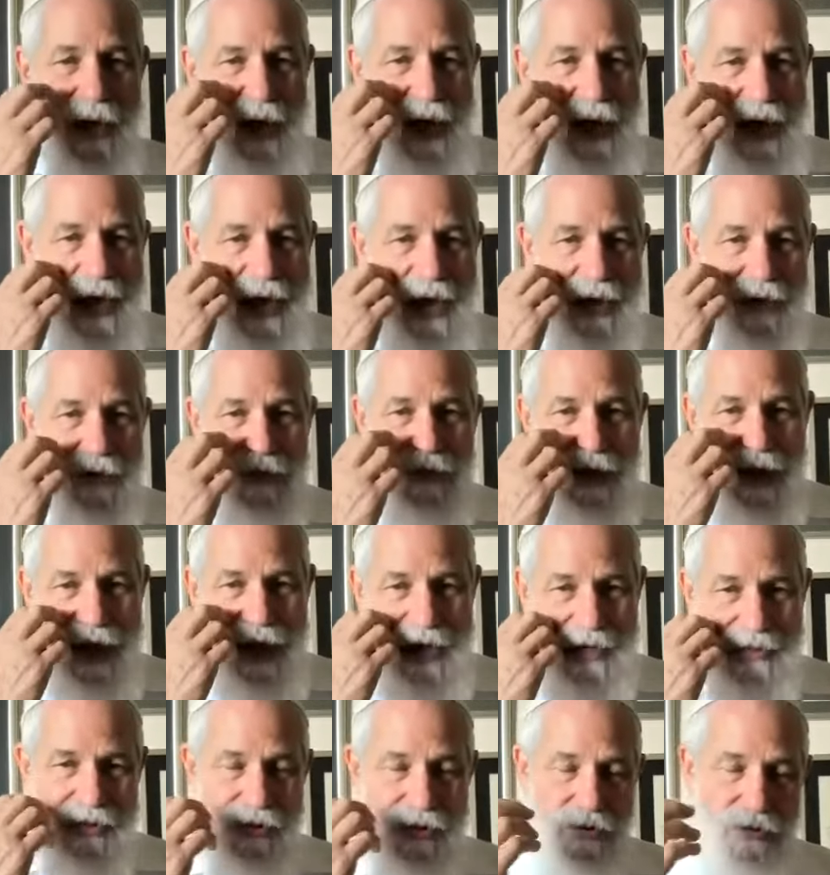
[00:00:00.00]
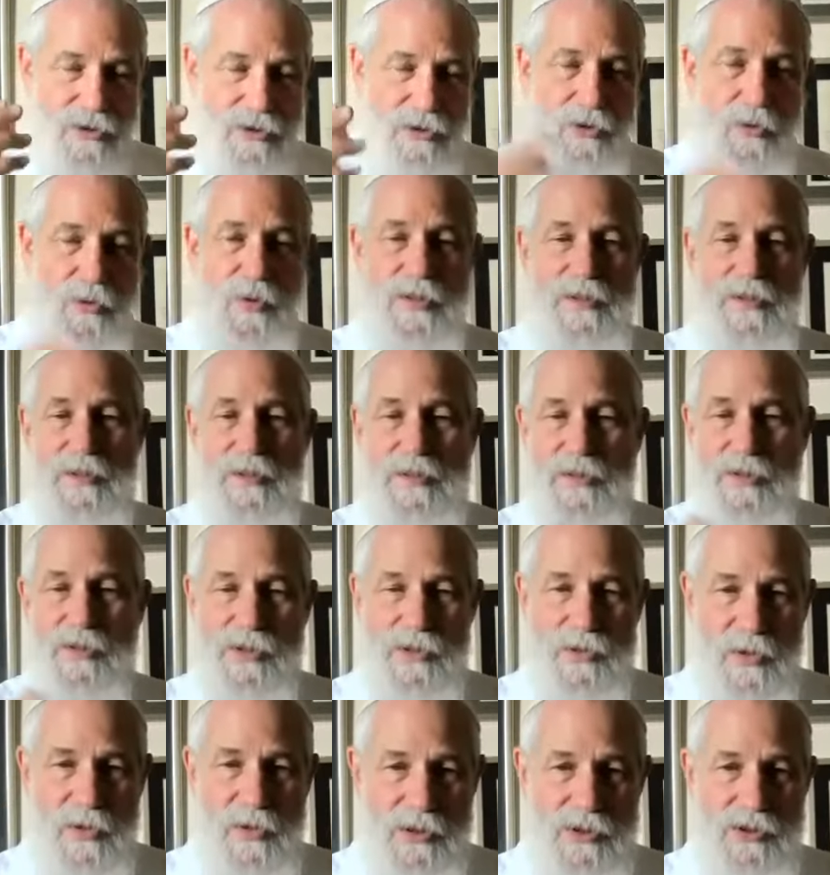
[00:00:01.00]
and it has to do with the
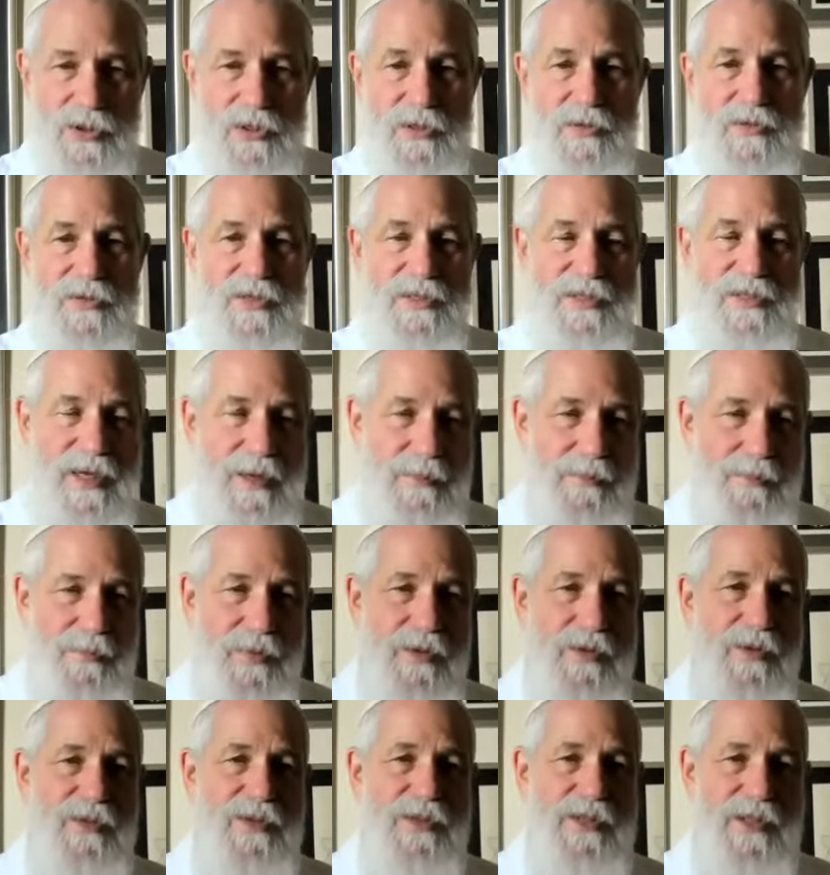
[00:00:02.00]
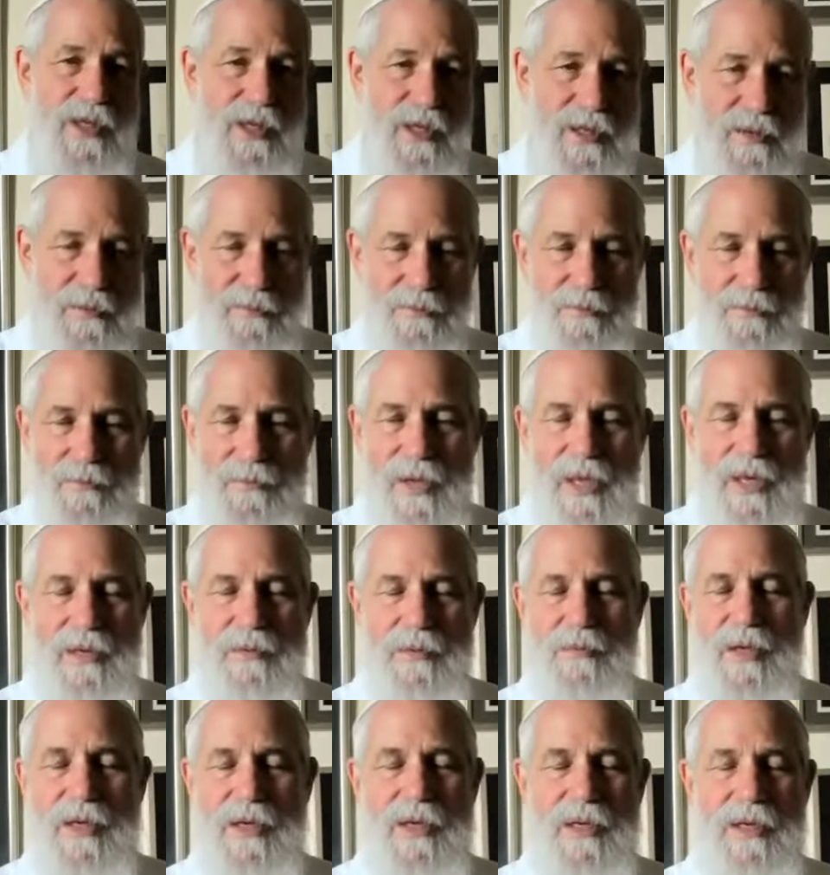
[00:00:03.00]
destruction of the temples and
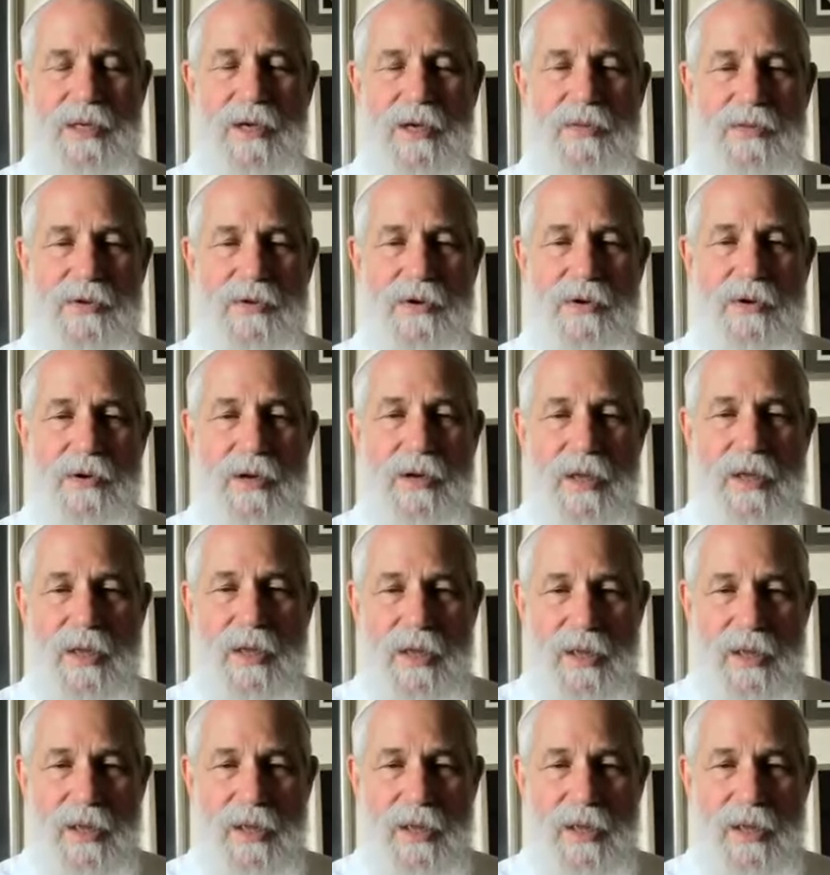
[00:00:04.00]
many other